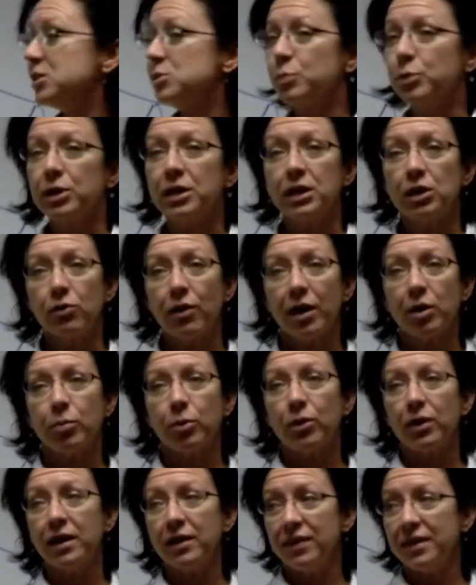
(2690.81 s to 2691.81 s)
It's pretty
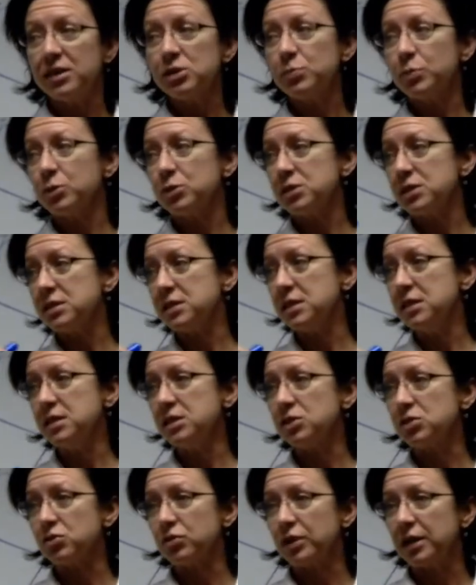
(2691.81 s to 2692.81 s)
incredible. In this person's
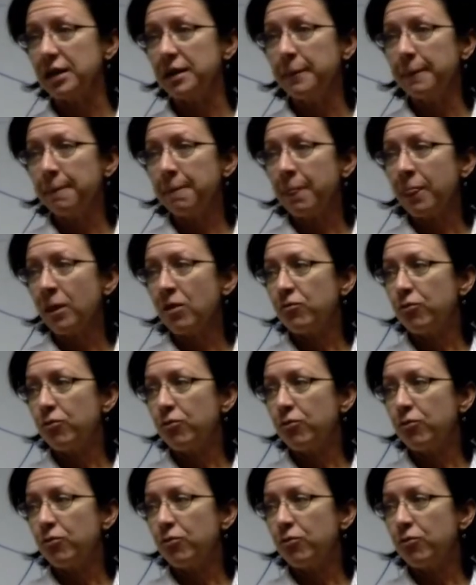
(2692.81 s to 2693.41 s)
industry,